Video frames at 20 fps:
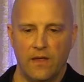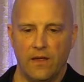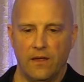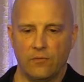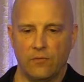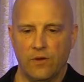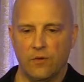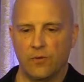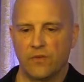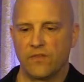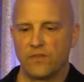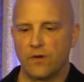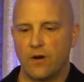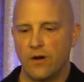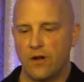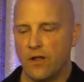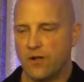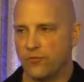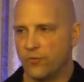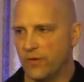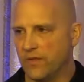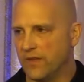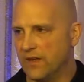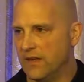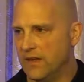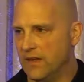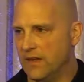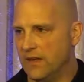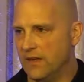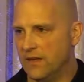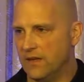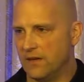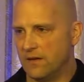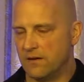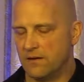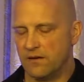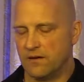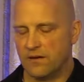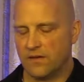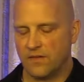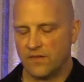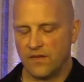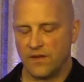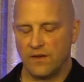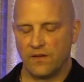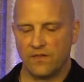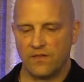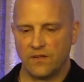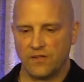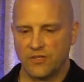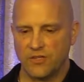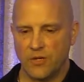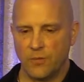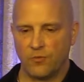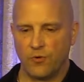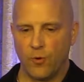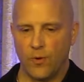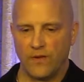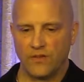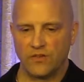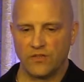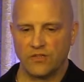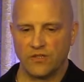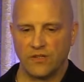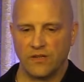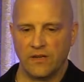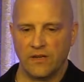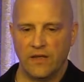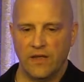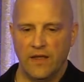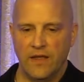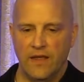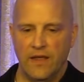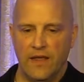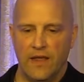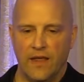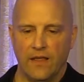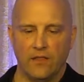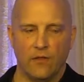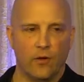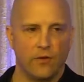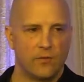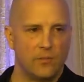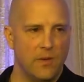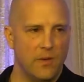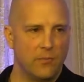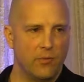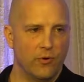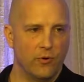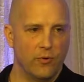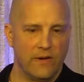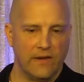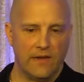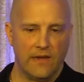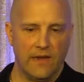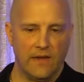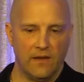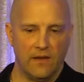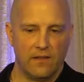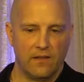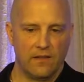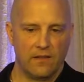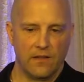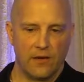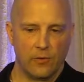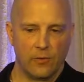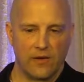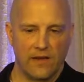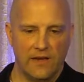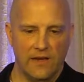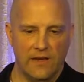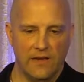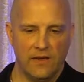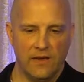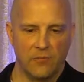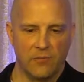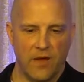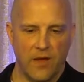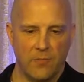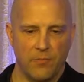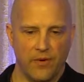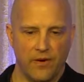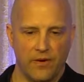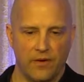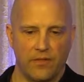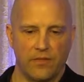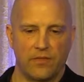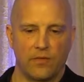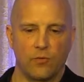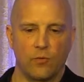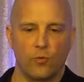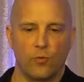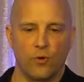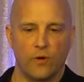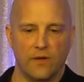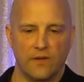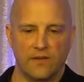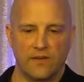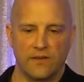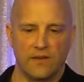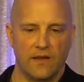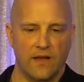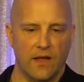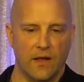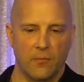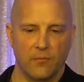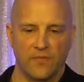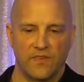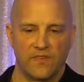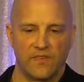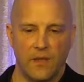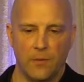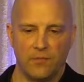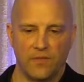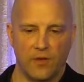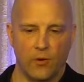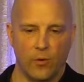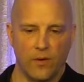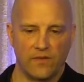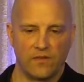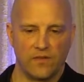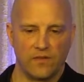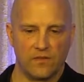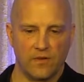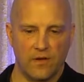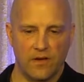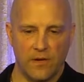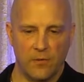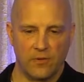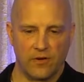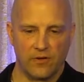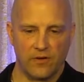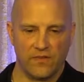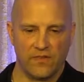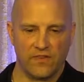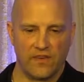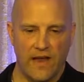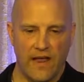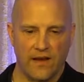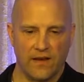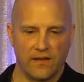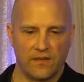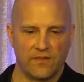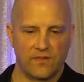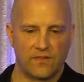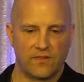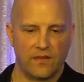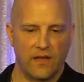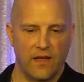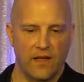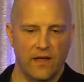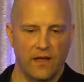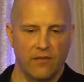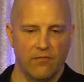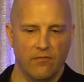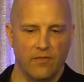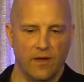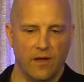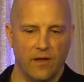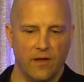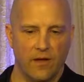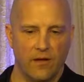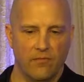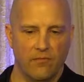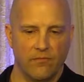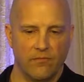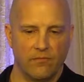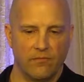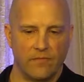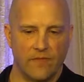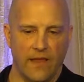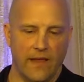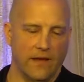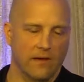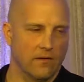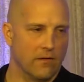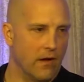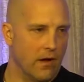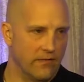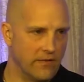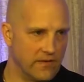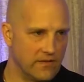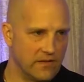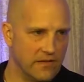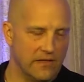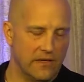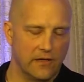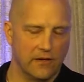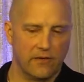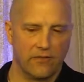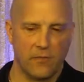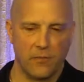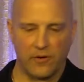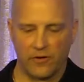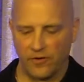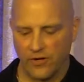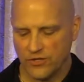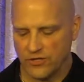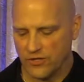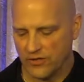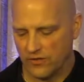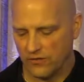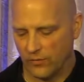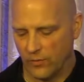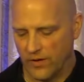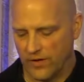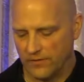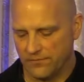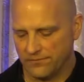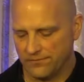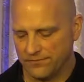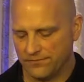we would start off with a Canadian citizenship question, and those people who indicated that they were Canadian by birth would skip the questions on immigrant status and obviously year of immigration as well.